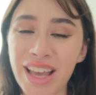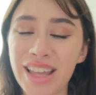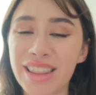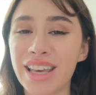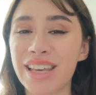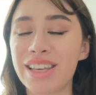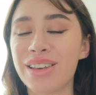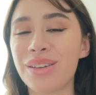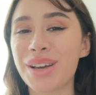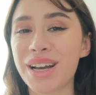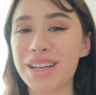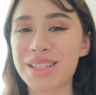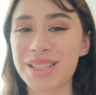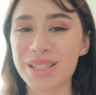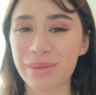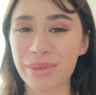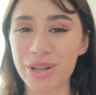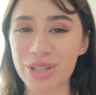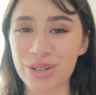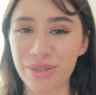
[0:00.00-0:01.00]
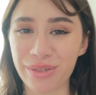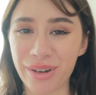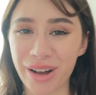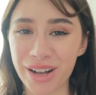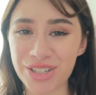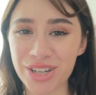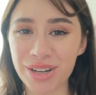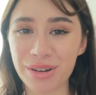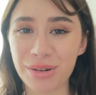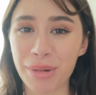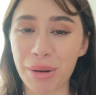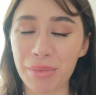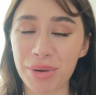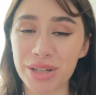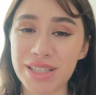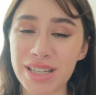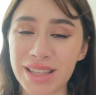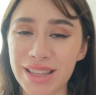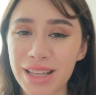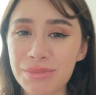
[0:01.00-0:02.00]
Thank you guys so much for watching. Remember
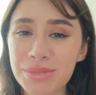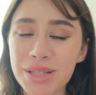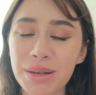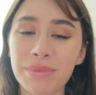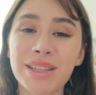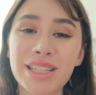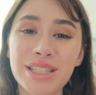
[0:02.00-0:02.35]
to thumbs up